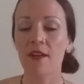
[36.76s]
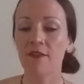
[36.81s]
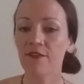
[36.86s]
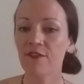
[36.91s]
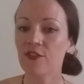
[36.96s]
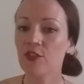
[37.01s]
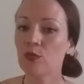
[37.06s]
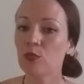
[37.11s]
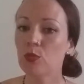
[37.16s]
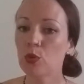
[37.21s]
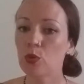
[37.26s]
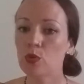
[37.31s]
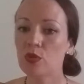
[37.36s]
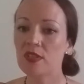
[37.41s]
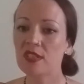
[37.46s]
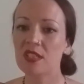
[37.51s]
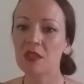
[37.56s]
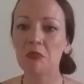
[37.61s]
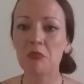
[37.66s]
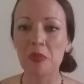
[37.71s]
comfortable
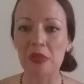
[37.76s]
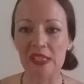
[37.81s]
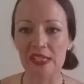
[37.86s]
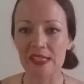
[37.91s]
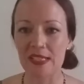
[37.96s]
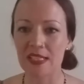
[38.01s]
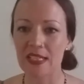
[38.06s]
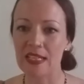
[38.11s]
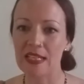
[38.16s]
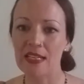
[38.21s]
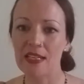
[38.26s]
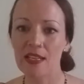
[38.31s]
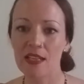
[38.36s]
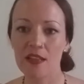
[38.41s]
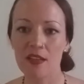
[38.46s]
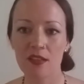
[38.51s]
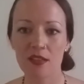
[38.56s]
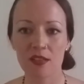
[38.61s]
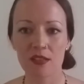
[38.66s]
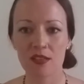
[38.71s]

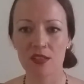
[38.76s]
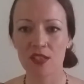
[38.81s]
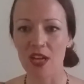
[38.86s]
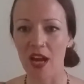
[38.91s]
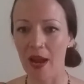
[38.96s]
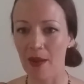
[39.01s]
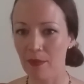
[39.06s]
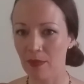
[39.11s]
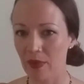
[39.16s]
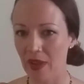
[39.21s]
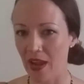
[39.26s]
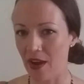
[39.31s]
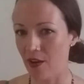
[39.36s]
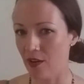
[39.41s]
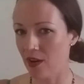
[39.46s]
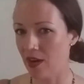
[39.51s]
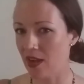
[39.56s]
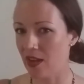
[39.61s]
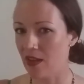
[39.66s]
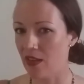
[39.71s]
stability type
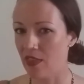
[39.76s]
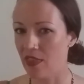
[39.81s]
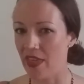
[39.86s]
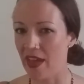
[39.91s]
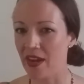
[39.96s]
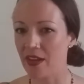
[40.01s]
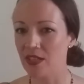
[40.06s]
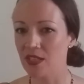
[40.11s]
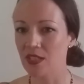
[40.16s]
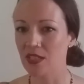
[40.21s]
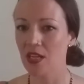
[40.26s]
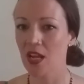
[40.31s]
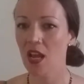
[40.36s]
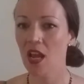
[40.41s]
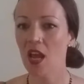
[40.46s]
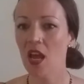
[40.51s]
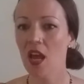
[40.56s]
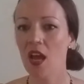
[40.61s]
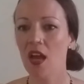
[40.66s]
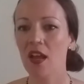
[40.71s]
area that
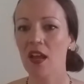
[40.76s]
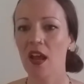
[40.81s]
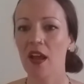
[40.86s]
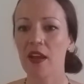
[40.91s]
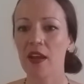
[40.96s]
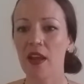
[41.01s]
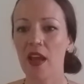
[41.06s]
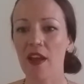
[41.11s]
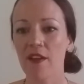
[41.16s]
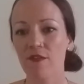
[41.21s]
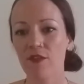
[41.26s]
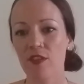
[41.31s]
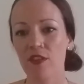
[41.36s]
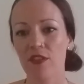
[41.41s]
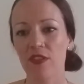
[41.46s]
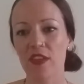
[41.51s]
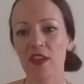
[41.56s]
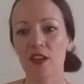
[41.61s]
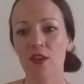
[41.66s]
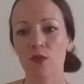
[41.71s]

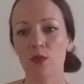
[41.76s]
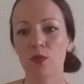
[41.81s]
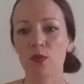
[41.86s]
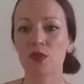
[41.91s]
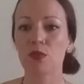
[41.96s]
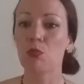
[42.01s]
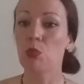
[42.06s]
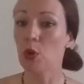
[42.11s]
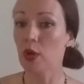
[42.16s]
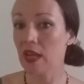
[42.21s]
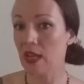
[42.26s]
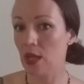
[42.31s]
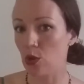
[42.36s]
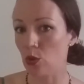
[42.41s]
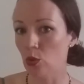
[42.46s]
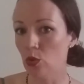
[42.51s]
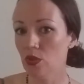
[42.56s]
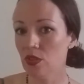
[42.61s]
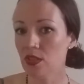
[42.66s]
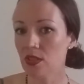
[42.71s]
everything was pretty
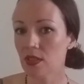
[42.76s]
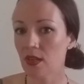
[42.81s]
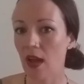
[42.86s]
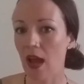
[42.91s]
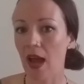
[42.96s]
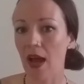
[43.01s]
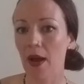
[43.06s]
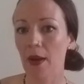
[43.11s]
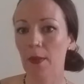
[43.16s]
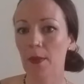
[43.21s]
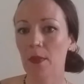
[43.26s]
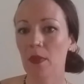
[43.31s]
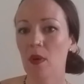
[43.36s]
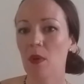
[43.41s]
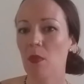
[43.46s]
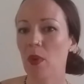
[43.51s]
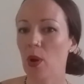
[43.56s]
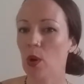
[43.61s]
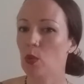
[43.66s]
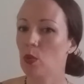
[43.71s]
good,
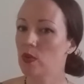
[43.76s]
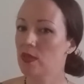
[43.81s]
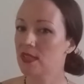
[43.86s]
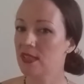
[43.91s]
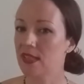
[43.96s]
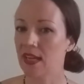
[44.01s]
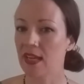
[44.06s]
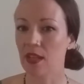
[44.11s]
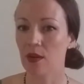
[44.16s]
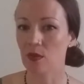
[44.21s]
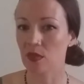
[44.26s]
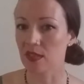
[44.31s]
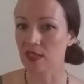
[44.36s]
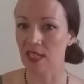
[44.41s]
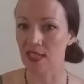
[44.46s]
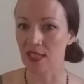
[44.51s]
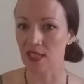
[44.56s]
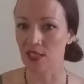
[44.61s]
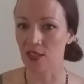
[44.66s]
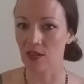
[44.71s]
but I wouldn't say that it was
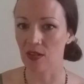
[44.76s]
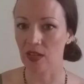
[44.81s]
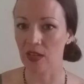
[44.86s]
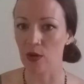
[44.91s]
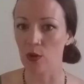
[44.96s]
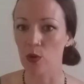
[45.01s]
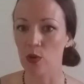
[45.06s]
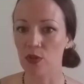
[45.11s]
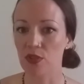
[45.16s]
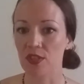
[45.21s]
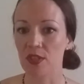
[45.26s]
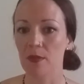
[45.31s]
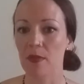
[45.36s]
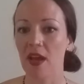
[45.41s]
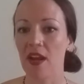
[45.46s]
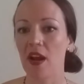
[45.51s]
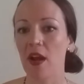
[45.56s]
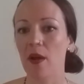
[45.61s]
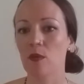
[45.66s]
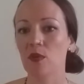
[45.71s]
necessarily awesome.
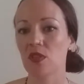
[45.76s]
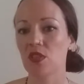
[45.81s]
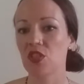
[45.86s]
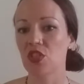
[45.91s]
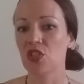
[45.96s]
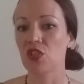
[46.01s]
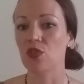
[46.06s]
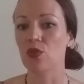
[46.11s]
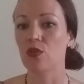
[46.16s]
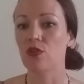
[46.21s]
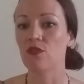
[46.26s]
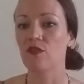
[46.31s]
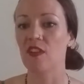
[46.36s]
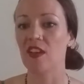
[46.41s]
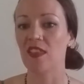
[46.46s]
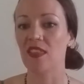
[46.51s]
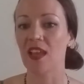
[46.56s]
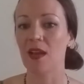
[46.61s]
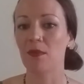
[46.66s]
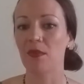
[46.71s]
And I was just sort of
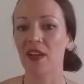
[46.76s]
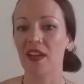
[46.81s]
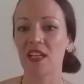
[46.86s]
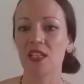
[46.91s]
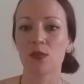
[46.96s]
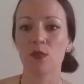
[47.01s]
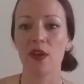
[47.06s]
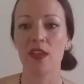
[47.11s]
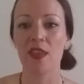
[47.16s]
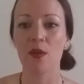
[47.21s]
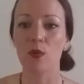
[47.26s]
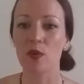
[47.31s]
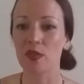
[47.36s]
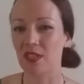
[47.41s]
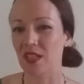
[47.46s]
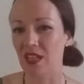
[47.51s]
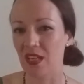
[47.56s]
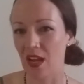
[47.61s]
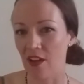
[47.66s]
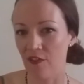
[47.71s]
in that place where there
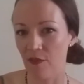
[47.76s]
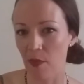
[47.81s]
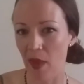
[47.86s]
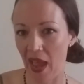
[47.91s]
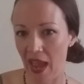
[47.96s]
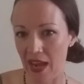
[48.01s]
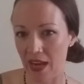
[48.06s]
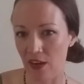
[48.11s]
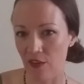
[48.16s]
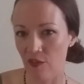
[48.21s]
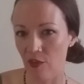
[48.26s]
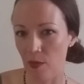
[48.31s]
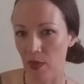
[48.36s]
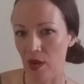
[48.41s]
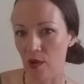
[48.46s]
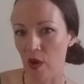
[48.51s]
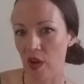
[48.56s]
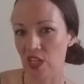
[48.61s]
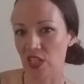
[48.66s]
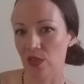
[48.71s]
wasn't enough pain for
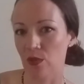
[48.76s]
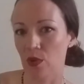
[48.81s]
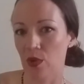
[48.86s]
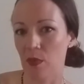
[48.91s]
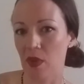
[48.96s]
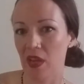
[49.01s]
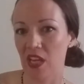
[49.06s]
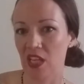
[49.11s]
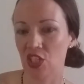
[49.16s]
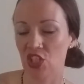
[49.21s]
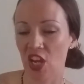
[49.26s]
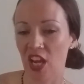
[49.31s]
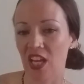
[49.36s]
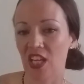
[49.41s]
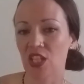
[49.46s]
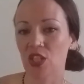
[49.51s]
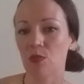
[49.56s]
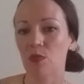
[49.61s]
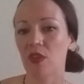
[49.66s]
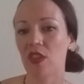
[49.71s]
me to actually want to make a
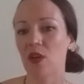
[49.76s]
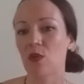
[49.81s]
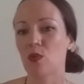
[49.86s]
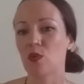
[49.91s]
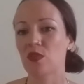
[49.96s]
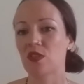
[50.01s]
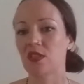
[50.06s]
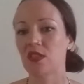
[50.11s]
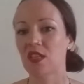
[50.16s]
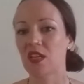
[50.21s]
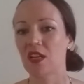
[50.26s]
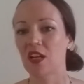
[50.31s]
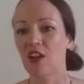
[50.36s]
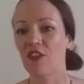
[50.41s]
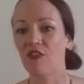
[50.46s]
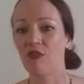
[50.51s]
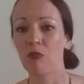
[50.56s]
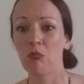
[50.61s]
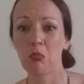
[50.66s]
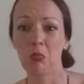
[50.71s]
change, but there was
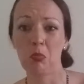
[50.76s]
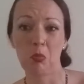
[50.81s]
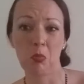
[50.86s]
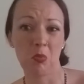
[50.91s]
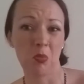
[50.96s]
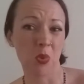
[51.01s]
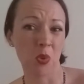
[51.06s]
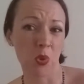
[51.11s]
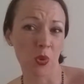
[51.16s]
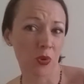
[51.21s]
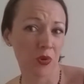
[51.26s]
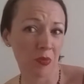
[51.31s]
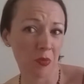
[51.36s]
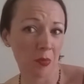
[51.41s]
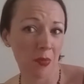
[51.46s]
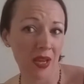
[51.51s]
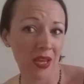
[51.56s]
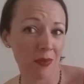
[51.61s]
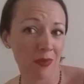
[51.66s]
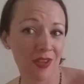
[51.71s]
enough
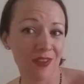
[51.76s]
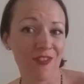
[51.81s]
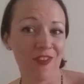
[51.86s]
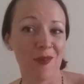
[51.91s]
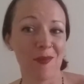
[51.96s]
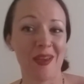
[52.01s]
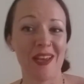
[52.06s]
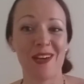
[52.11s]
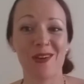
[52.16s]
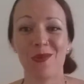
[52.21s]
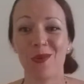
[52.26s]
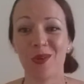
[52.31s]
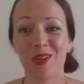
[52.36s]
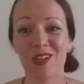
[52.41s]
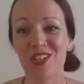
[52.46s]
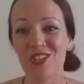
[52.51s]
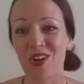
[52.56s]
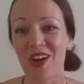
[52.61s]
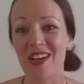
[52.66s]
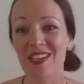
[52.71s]
boredom maybe for me to
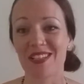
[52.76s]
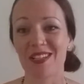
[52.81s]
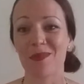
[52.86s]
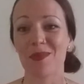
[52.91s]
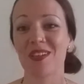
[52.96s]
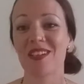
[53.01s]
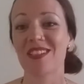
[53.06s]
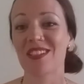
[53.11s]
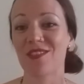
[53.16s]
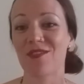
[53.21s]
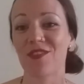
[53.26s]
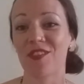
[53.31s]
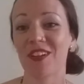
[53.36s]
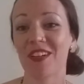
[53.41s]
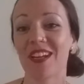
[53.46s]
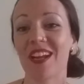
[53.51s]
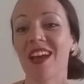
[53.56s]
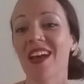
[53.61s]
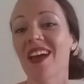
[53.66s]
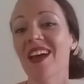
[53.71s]
want to try something
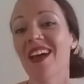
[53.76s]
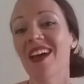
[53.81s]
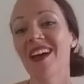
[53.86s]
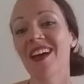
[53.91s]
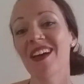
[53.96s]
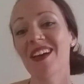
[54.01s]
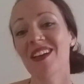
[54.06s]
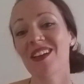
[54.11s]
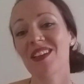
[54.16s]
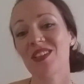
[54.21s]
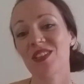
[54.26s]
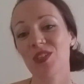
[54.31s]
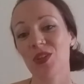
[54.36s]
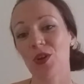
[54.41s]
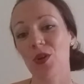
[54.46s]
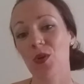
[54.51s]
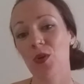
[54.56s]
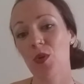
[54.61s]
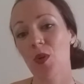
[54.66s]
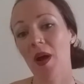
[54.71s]
different.
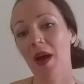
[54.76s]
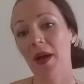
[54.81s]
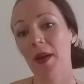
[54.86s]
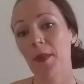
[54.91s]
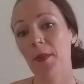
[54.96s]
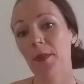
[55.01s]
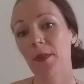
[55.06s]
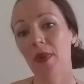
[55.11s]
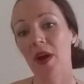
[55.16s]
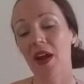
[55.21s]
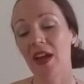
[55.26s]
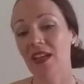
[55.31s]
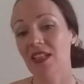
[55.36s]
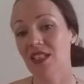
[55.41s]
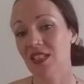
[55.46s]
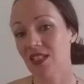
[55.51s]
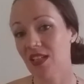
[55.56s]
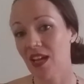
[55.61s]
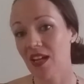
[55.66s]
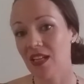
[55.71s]
So I
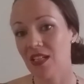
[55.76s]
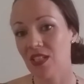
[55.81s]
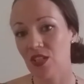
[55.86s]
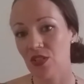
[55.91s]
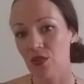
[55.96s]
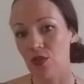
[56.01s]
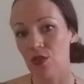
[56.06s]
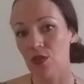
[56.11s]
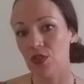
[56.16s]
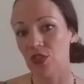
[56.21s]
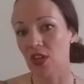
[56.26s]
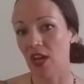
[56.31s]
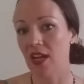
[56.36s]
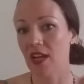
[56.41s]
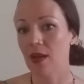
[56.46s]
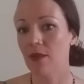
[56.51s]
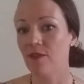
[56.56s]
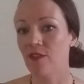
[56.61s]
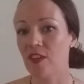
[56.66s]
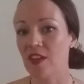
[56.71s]
decided to
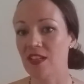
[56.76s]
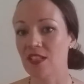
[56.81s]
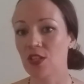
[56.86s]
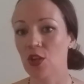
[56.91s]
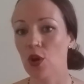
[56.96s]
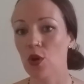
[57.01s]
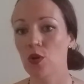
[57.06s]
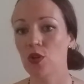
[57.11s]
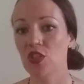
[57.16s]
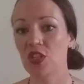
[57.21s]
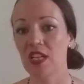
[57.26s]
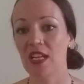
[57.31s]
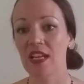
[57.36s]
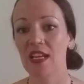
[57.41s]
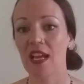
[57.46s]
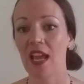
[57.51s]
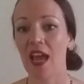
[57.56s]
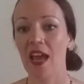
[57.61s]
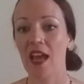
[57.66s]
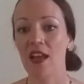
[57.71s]
sign up for his
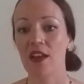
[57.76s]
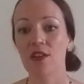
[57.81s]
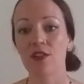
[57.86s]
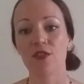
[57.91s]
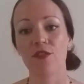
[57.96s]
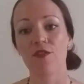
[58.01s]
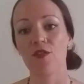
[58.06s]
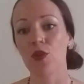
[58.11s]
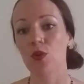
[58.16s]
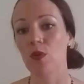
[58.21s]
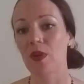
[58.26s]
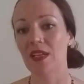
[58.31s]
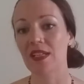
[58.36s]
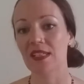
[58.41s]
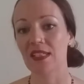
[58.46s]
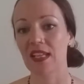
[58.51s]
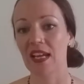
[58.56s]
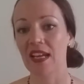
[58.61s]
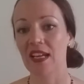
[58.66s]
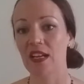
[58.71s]
coaching, and a few
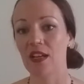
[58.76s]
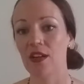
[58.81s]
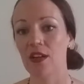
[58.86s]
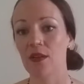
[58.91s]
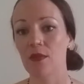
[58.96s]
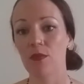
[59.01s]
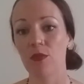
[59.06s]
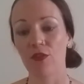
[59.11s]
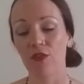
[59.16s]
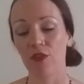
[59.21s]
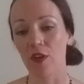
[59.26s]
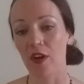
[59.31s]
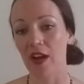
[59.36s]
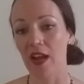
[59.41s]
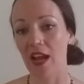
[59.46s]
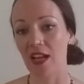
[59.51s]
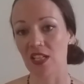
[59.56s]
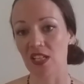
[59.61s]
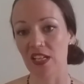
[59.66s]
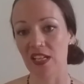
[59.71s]
weeks later, before I
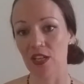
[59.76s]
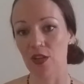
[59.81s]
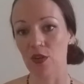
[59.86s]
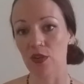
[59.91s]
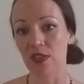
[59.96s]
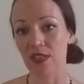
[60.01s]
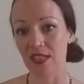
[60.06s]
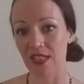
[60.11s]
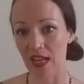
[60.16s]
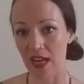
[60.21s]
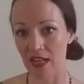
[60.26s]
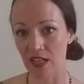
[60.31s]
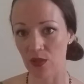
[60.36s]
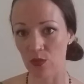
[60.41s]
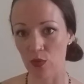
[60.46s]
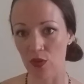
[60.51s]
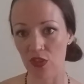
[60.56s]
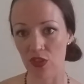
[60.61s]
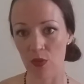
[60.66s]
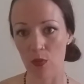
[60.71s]
actually got
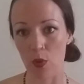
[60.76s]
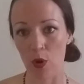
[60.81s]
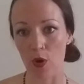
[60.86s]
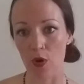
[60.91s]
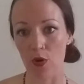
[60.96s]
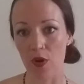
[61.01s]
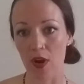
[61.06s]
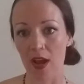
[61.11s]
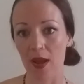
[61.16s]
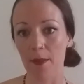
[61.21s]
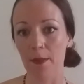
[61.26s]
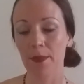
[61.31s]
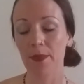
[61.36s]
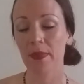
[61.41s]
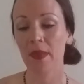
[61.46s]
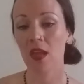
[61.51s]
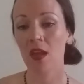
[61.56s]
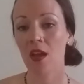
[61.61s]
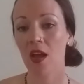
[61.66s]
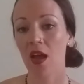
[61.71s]
started with the program,
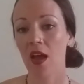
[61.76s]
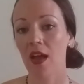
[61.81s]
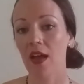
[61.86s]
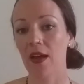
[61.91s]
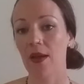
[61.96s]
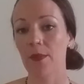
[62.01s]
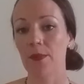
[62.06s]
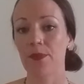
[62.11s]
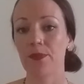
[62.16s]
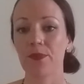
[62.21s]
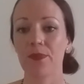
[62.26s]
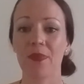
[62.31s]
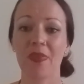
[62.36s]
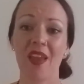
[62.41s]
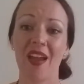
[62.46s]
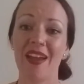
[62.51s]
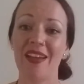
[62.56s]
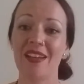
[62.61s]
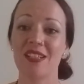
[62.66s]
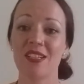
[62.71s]
I
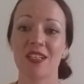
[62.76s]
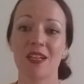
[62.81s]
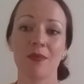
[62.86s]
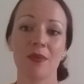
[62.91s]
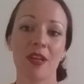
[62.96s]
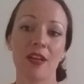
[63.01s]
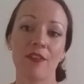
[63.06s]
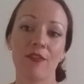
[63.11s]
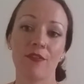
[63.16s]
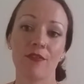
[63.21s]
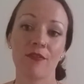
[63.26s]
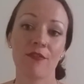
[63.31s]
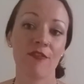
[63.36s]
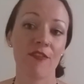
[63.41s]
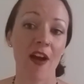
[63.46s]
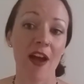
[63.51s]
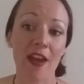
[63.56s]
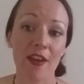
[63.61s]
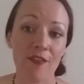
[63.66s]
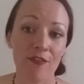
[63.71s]
ended up getting
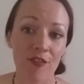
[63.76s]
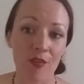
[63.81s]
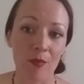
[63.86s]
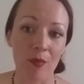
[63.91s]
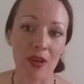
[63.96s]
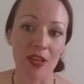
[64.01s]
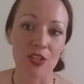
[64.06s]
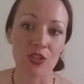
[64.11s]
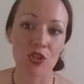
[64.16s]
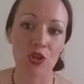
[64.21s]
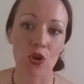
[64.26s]
fired from my